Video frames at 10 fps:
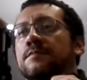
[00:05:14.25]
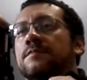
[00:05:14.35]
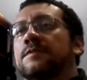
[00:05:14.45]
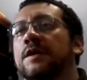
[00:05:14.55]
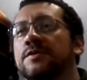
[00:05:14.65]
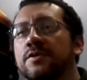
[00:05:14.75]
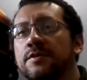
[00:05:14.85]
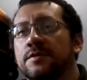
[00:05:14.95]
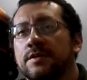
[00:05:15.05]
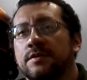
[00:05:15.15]
Now,
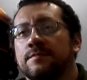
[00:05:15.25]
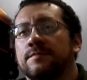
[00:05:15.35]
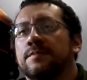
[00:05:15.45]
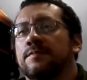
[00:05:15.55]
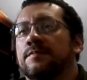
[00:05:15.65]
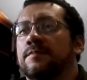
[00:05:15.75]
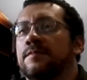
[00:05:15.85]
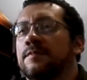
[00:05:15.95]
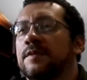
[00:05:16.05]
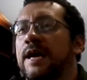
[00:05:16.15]
during the
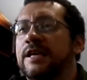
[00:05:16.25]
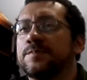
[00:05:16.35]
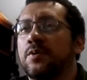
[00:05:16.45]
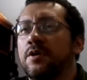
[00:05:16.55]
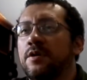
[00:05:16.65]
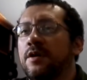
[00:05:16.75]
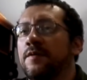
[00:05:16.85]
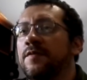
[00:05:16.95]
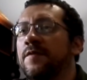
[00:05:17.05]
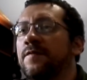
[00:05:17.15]
last part
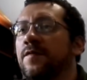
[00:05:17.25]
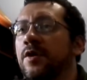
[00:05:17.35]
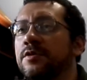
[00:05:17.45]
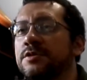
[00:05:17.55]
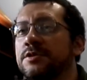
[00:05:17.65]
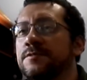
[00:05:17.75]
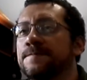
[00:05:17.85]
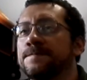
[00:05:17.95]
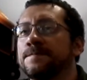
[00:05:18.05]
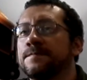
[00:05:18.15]
of the verse,
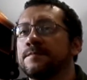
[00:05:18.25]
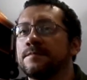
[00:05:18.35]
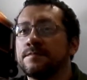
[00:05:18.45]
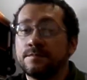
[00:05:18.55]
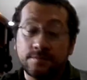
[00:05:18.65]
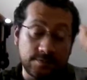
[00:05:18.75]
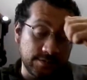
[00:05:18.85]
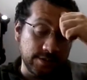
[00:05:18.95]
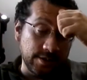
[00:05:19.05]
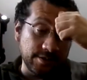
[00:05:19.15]

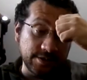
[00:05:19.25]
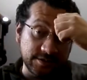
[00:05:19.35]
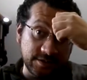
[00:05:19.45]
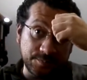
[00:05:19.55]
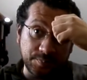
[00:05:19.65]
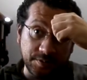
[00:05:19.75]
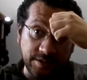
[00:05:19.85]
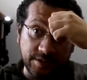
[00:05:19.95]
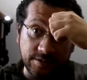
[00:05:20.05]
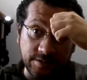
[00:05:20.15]
there is this
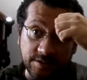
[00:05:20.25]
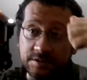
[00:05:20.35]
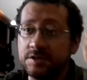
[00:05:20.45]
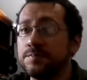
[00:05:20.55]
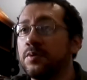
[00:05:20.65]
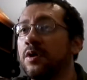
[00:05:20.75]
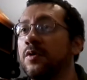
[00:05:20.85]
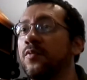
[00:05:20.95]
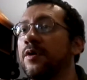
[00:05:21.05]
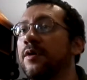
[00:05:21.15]

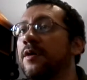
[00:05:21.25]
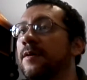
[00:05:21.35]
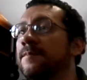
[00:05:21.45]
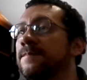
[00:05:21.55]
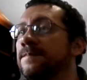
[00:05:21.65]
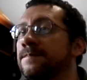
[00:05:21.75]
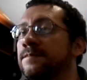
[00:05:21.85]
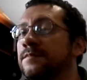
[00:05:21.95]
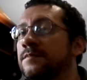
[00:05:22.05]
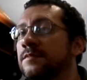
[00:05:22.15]
part where
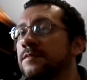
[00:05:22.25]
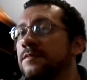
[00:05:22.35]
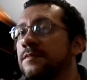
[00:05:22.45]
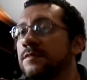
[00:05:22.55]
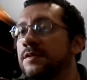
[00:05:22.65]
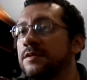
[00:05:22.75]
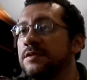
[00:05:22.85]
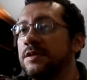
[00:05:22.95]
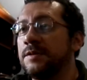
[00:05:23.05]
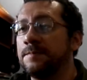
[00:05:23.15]
the
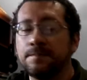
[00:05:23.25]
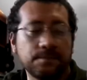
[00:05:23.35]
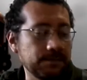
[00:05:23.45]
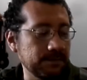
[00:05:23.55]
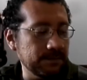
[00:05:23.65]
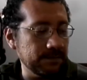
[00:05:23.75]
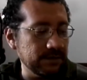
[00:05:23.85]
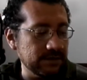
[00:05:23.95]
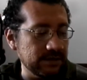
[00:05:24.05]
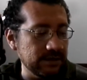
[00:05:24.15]
C
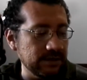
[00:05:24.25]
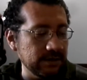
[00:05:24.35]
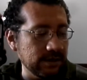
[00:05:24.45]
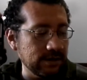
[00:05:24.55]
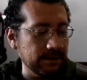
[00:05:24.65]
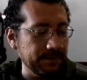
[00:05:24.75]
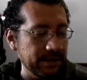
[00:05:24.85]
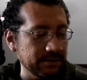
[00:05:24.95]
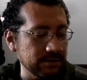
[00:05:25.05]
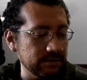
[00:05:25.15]

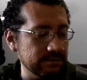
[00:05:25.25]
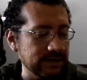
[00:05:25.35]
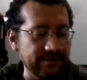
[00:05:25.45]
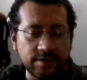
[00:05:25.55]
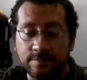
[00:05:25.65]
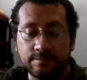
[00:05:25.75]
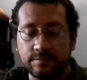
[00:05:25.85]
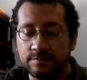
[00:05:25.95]
major 7.